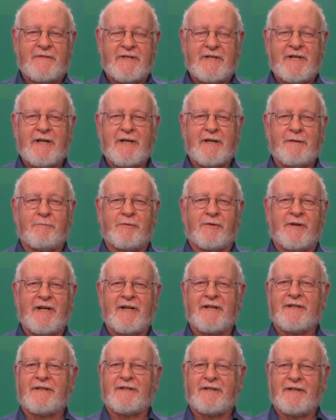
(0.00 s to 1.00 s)
take a
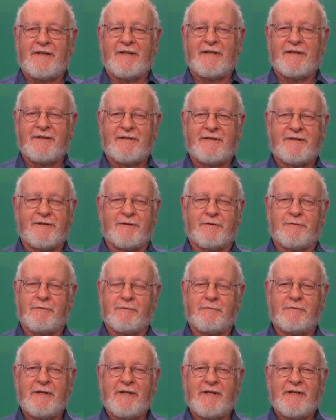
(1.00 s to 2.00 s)
breath and
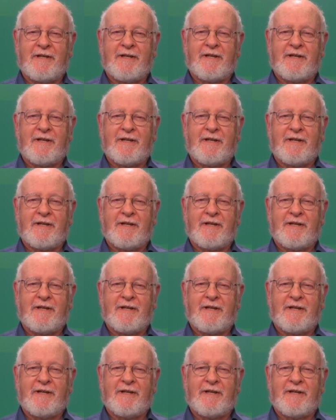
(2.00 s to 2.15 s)
to